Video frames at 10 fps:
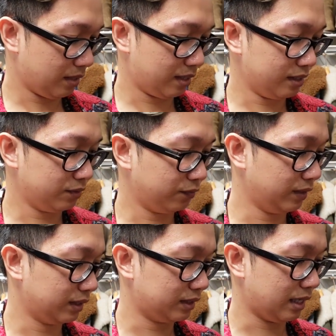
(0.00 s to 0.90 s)
I need to
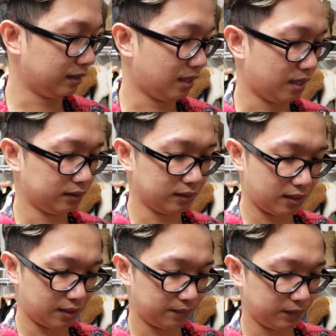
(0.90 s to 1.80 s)
finish that thought.
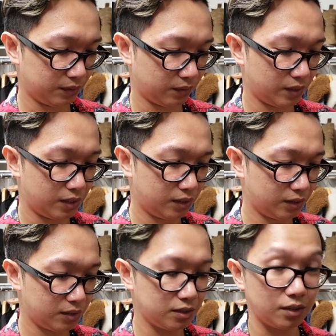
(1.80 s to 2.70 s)
So
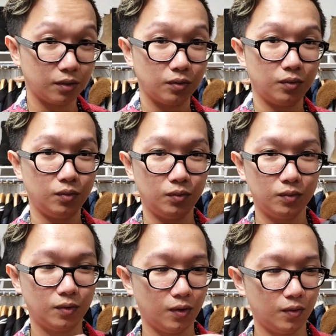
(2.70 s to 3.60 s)
here
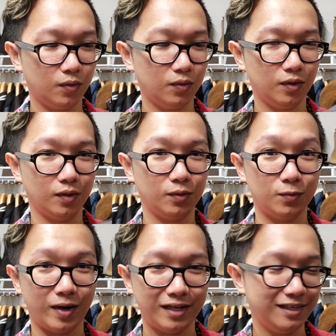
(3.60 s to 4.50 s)
you go.
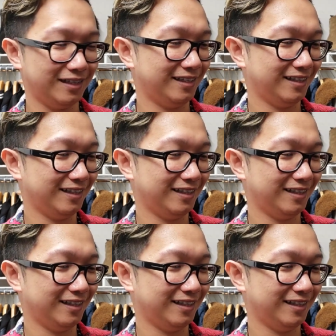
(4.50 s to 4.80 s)
You ready?